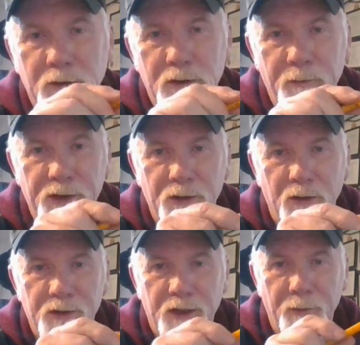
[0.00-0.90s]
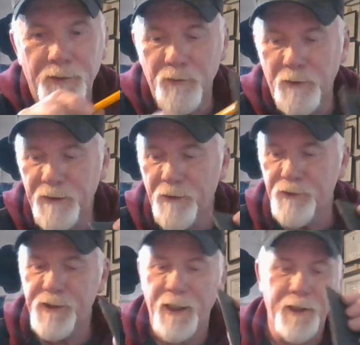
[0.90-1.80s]
to make sure I was coming through on the other
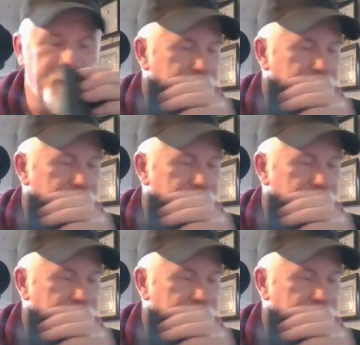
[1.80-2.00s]
side.